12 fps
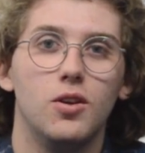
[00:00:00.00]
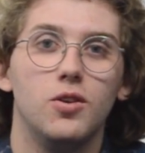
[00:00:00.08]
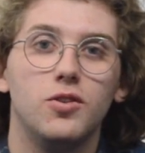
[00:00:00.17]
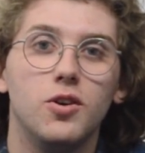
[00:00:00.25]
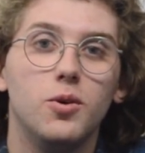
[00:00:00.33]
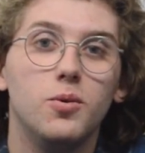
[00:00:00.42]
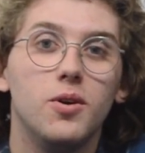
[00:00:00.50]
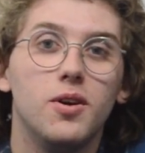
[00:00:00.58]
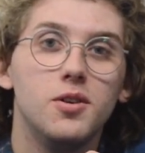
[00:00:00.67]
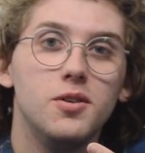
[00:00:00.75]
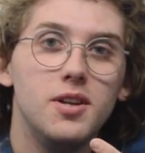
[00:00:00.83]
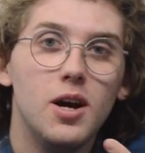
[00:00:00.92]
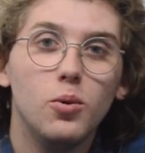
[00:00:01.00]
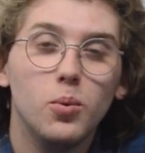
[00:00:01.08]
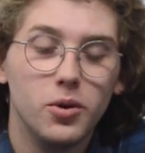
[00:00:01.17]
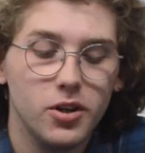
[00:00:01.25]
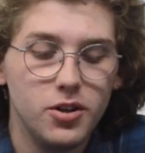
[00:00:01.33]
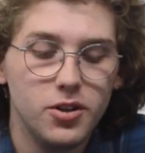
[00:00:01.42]
So now what
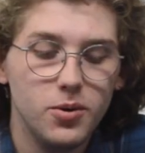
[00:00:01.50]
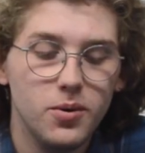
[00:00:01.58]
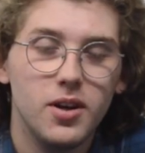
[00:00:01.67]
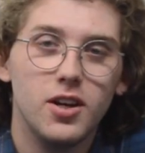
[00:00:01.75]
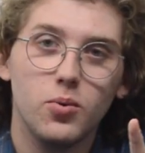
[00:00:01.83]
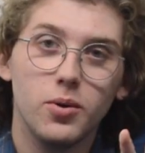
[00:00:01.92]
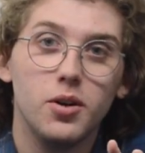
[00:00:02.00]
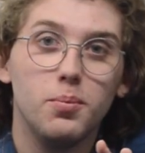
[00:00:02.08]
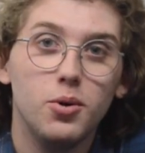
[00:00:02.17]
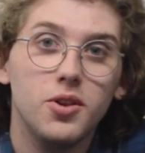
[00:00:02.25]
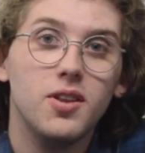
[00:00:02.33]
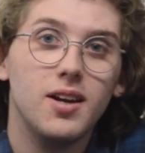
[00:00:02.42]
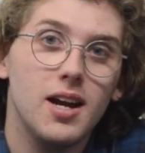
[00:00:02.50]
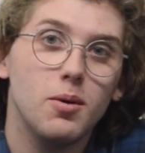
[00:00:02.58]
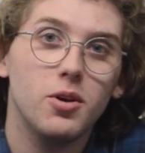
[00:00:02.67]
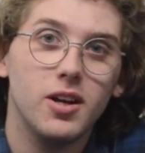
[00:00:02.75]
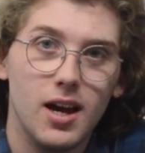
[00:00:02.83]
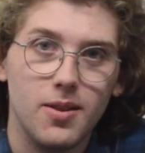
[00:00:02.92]
we're going to do is we're going to put the
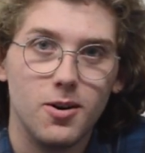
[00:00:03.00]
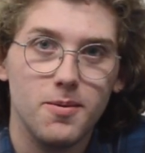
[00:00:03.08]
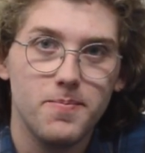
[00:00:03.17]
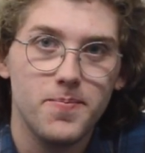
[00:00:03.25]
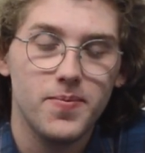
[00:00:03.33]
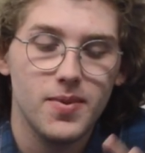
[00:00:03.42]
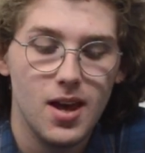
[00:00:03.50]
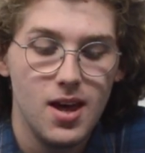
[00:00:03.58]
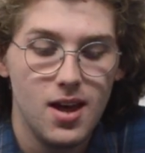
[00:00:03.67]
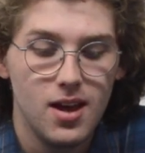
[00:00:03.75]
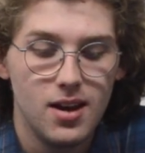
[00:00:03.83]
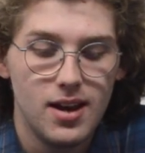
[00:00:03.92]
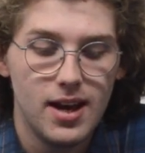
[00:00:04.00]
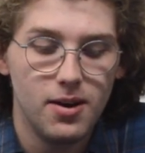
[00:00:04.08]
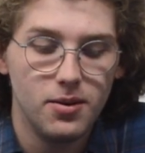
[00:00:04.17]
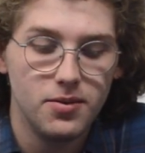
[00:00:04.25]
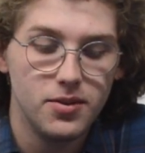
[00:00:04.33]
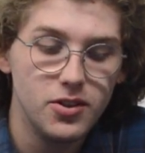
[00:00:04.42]
camera together.
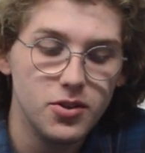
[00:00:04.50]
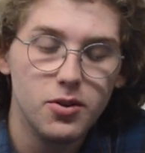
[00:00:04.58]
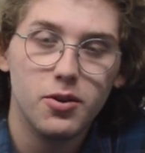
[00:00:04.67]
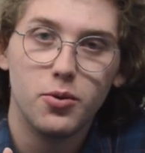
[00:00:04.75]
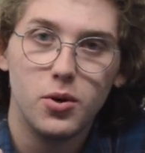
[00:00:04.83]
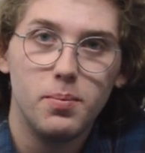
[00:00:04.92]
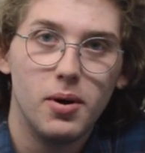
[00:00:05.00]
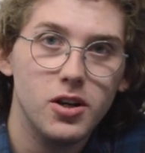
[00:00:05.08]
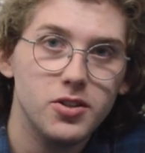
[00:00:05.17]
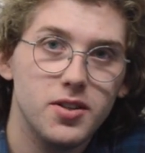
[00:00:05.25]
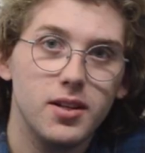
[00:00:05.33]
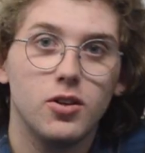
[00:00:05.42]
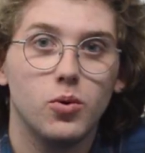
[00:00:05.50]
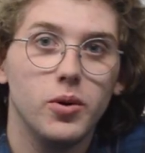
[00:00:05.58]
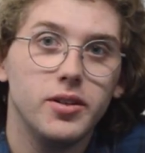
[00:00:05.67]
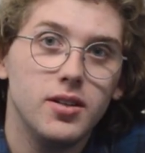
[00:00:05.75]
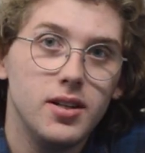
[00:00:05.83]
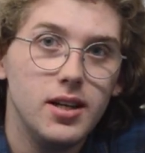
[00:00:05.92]
Now, these are the three parts that you're
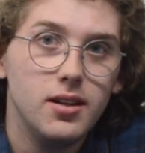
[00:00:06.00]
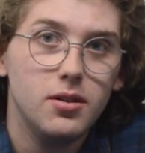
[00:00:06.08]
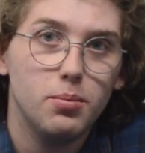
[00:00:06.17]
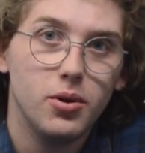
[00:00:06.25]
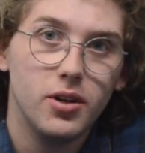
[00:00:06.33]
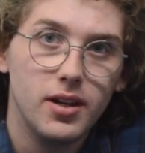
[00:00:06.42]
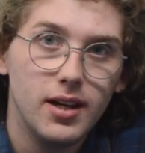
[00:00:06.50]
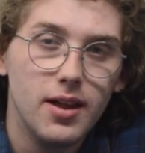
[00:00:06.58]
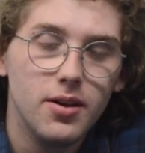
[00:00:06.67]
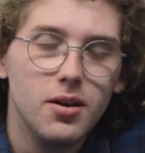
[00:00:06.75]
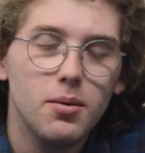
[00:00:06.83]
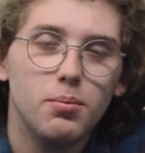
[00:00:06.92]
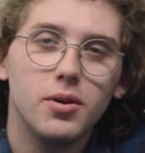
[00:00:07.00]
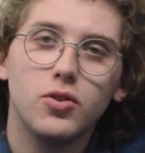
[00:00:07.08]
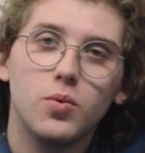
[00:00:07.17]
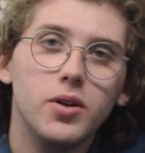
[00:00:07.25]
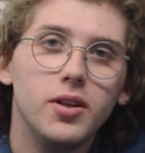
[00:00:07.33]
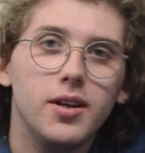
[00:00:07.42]
going to need to put it together, but
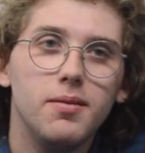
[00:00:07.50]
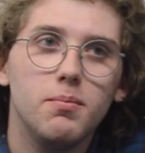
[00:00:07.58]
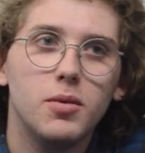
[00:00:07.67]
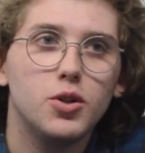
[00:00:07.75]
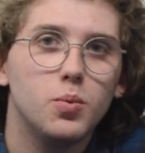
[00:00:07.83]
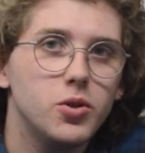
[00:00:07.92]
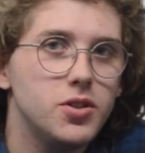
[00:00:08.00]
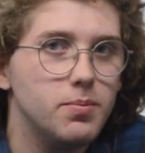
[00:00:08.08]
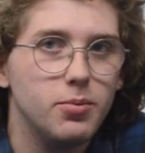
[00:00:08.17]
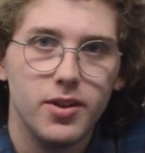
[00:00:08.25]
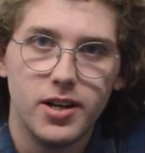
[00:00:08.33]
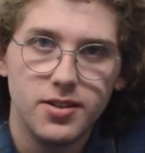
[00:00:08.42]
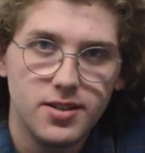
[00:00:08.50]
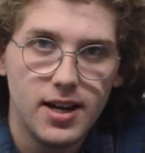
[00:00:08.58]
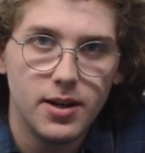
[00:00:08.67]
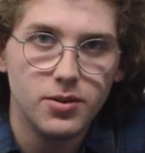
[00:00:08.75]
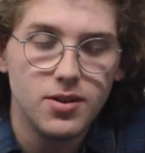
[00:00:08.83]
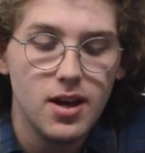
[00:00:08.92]
it's really much more simple than it
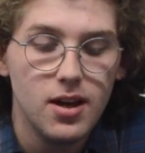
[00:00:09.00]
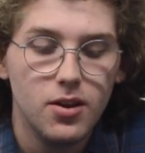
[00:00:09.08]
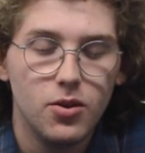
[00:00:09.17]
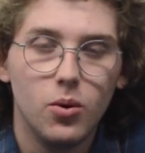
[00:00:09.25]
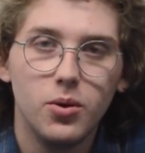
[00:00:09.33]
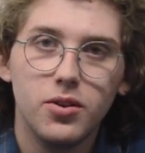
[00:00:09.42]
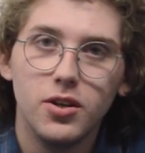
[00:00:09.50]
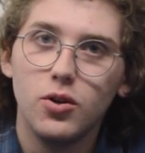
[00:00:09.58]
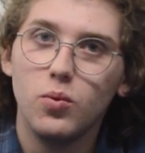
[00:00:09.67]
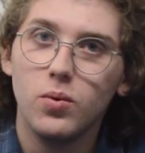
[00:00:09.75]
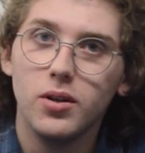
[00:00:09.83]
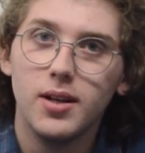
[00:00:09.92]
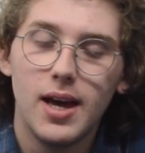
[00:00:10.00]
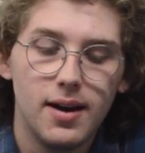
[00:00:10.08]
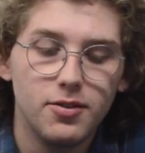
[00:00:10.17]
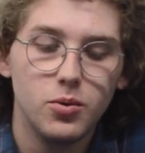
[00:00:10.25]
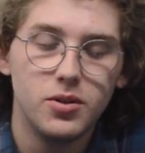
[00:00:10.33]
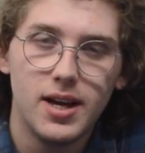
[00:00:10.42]
sounds. The only thing you really
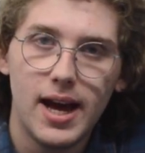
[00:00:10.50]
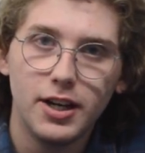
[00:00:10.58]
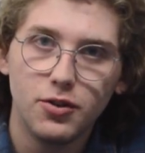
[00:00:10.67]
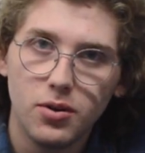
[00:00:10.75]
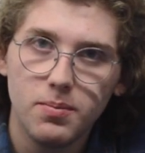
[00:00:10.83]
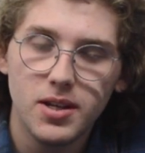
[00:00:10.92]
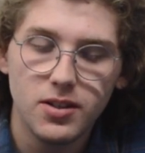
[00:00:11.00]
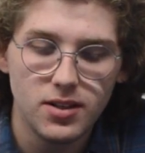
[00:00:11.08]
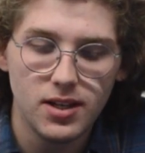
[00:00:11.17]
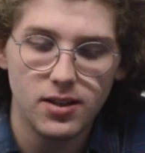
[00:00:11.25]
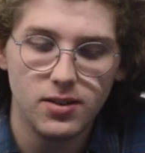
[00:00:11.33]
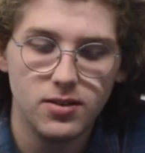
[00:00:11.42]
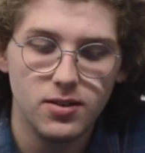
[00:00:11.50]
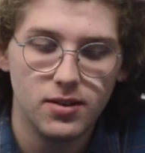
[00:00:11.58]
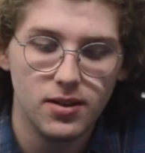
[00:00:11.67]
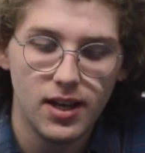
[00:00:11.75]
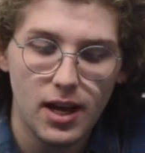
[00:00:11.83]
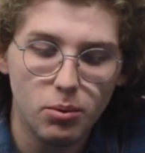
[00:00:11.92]
have to attach from this is
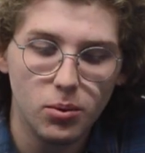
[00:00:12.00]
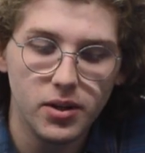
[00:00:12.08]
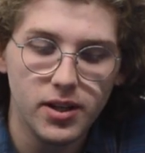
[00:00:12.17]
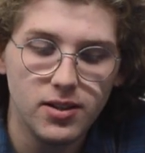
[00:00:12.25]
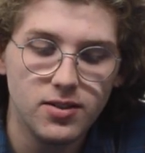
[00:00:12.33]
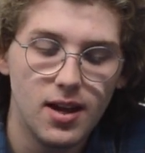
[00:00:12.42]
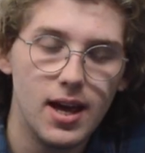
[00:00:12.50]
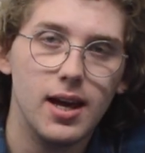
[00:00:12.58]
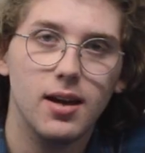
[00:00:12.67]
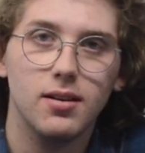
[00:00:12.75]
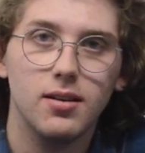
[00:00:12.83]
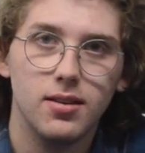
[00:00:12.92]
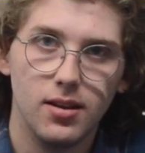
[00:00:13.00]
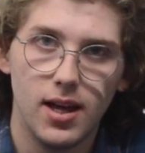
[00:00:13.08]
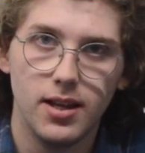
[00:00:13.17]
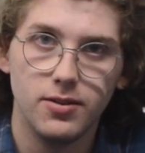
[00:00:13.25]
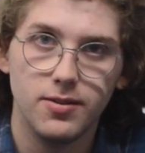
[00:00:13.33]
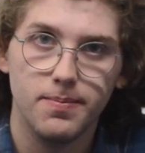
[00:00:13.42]
the cable release and the
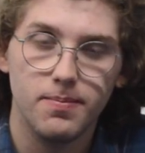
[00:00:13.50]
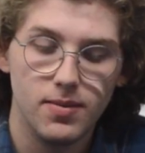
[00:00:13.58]
lens.